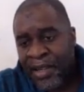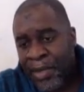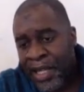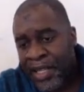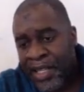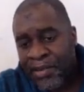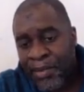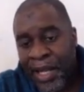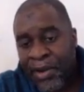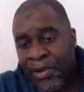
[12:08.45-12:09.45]
my
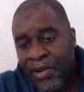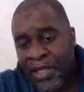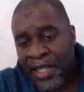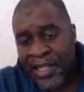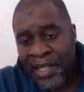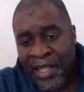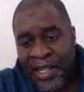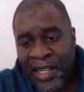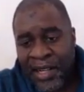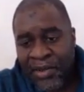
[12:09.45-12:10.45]
old NetTeller
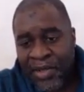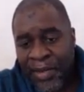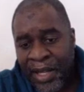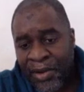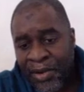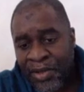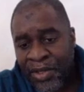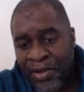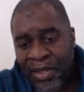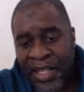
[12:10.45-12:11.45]
account, my old
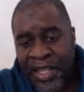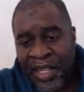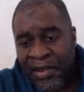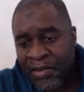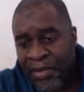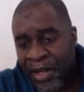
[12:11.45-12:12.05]
Skrill account,